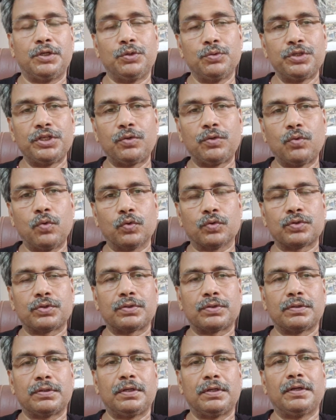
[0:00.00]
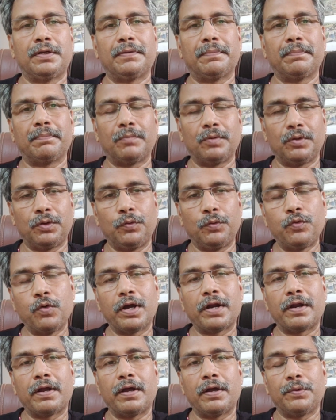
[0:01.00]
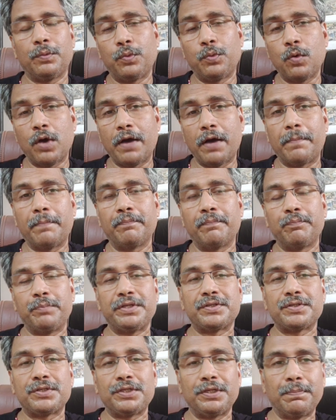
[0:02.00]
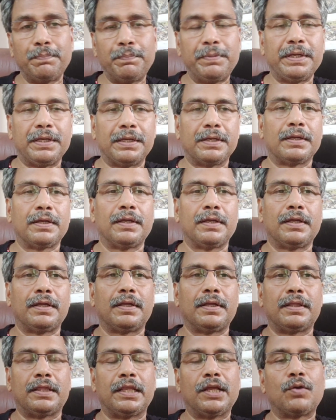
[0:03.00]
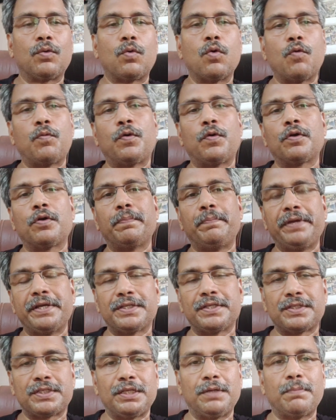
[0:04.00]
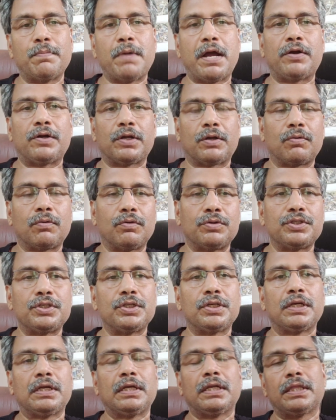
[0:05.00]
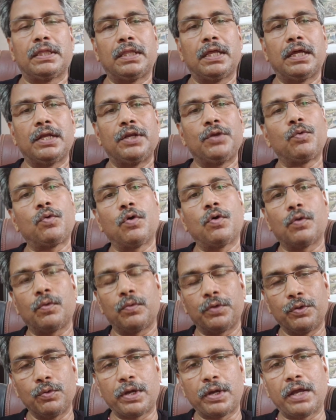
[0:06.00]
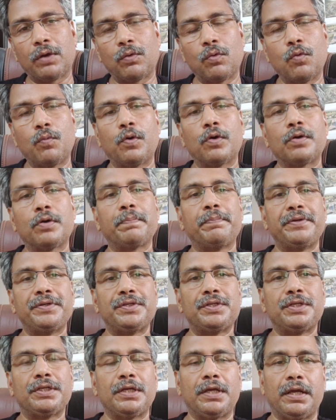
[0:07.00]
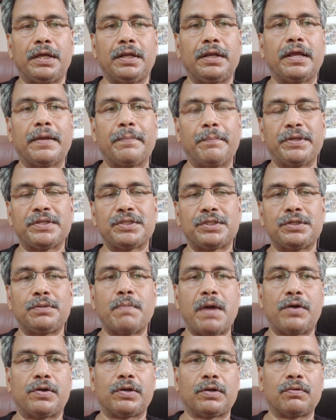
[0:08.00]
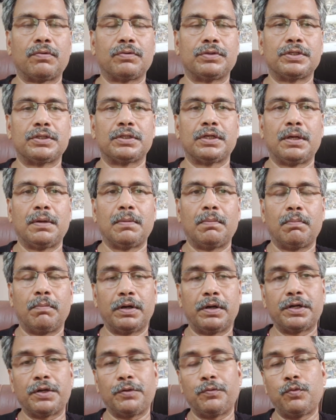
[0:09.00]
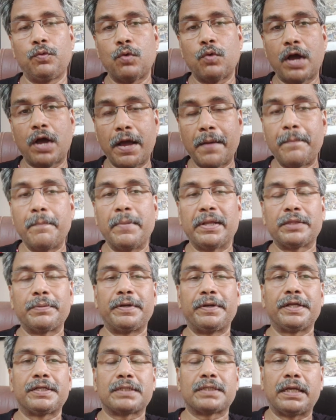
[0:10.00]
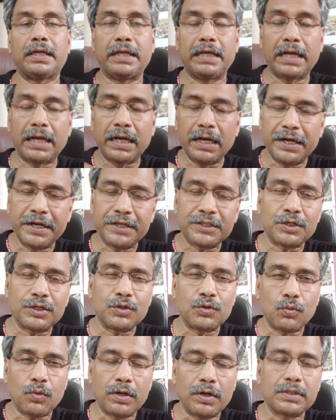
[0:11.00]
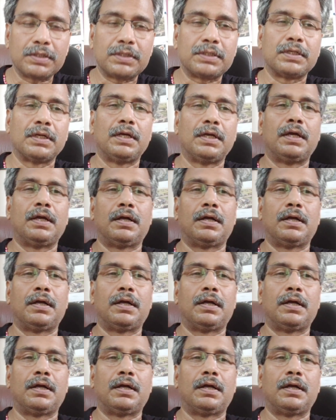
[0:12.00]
UG course, if you have PCB, then go for BSc biotechnology, then you can go for PG in MSc biotechnology. But if you have mathematics and inclination towards